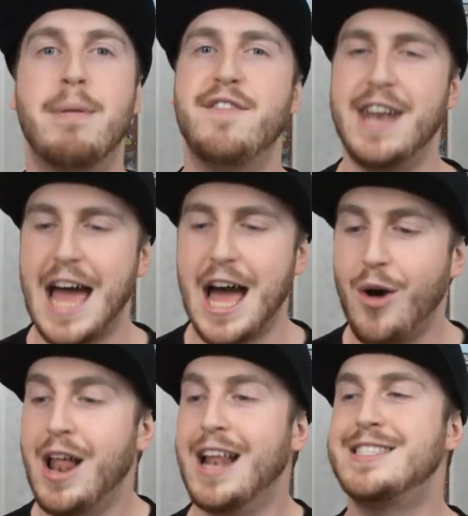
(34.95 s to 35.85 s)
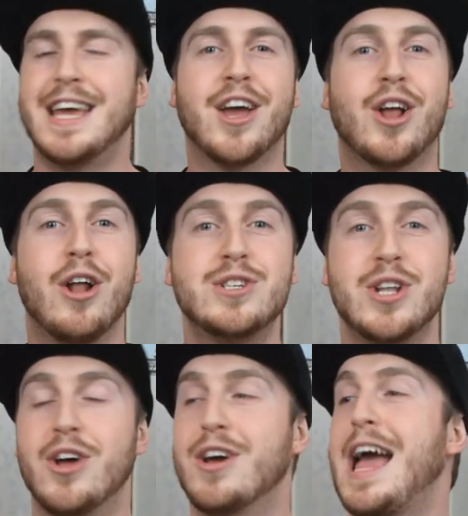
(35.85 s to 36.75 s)
But for now, let's take a
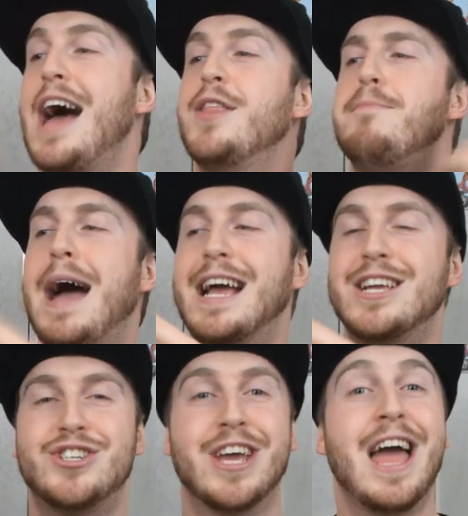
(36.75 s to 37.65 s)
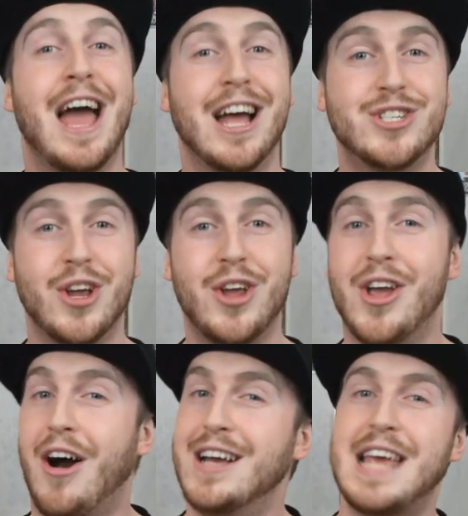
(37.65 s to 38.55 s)
closer look at the packaging and show you
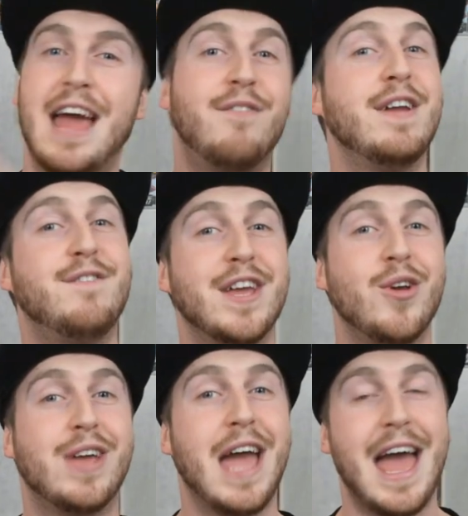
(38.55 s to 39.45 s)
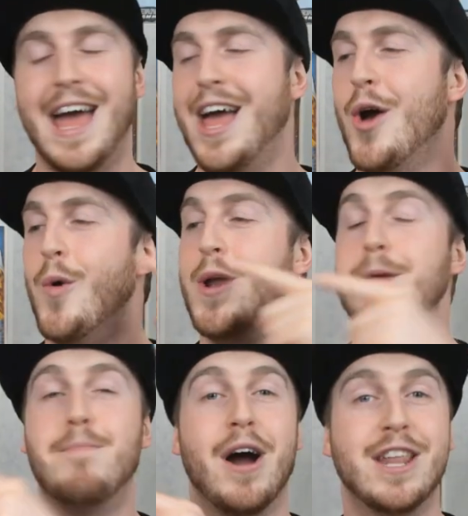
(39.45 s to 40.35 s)
guys everything you get when
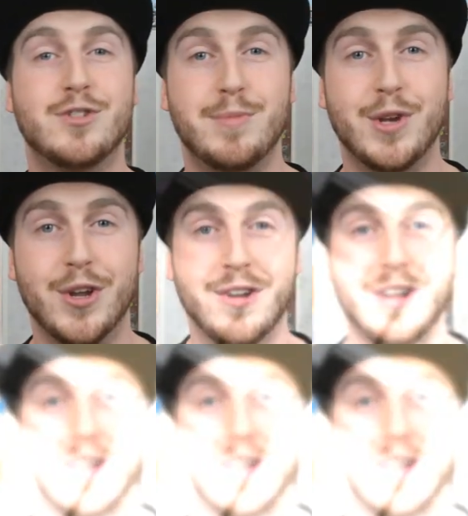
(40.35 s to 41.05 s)
you buy this from new.